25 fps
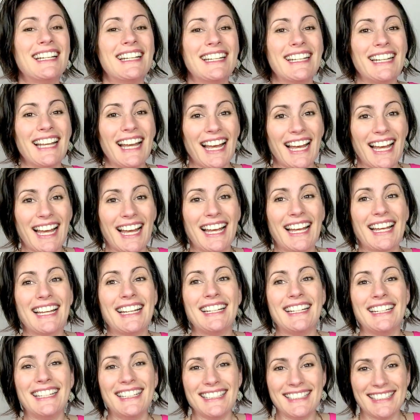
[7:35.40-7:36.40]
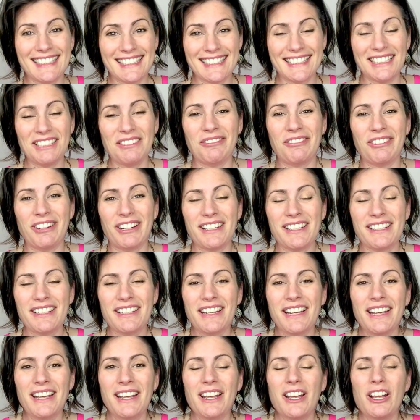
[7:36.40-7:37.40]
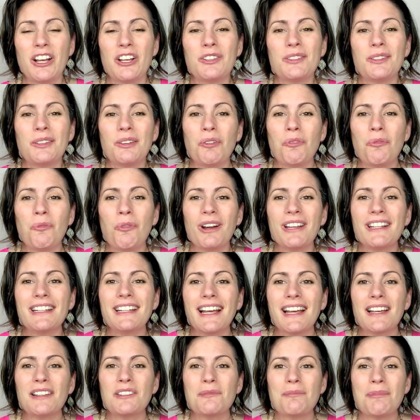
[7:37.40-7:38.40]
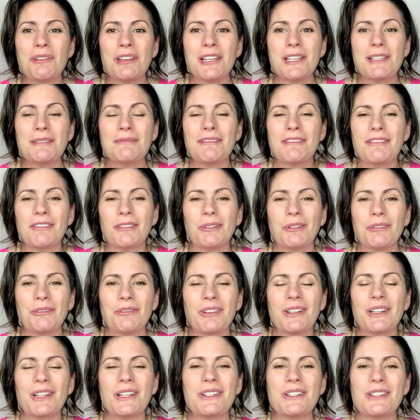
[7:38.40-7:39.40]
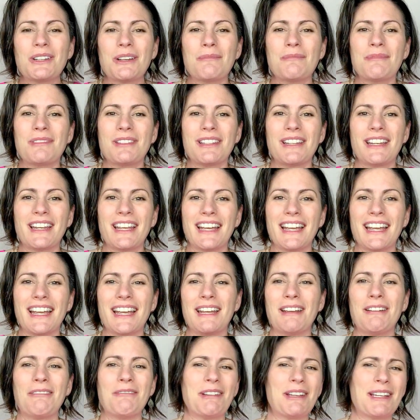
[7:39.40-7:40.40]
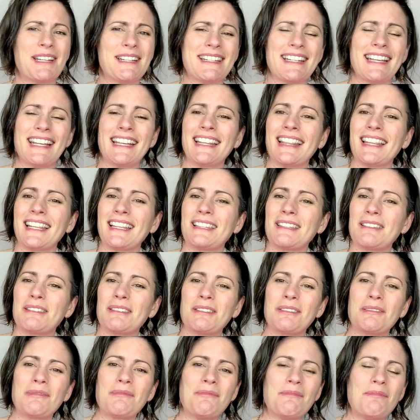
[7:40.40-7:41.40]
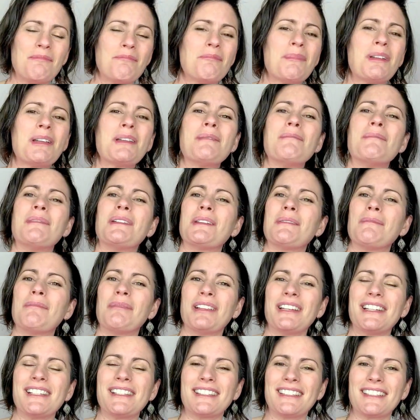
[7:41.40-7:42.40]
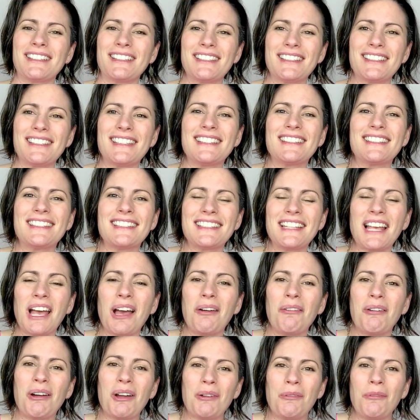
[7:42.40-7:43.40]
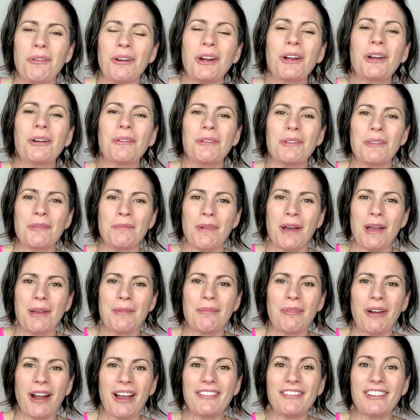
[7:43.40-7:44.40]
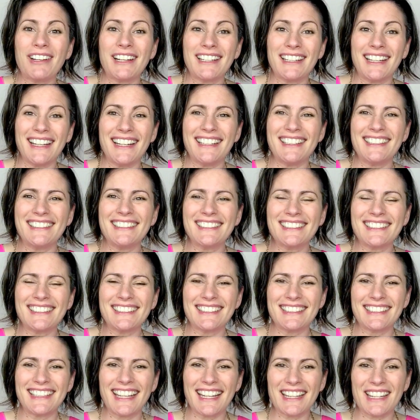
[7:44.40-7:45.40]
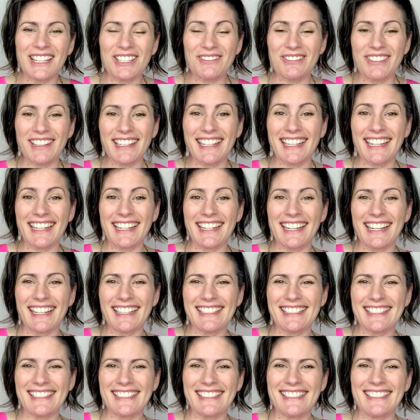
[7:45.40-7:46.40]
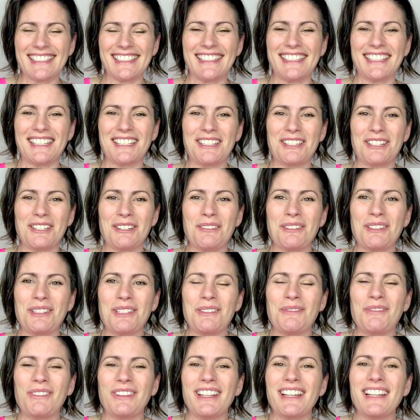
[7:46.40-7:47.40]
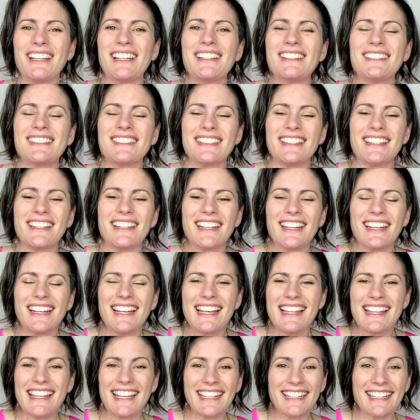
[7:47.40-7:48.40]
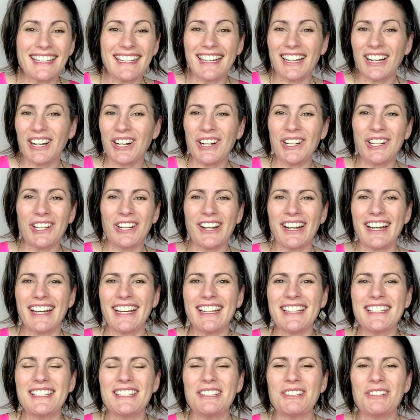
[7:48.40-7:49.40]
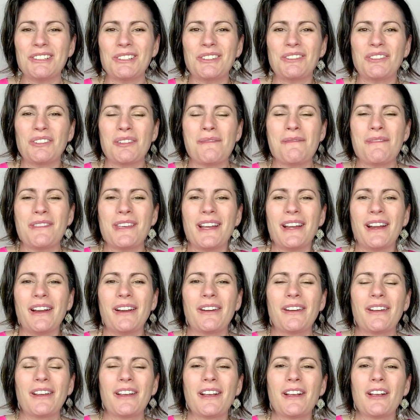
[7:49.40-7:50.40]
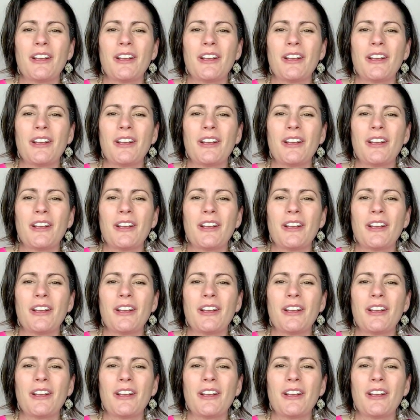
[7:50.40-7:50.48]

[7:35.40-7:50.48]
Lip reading: Yeah, it's different. So one last piece before we finish up today. We can take this many places. This is how I work with my private clients, is get them connected to this juicy place and get all our answers from there.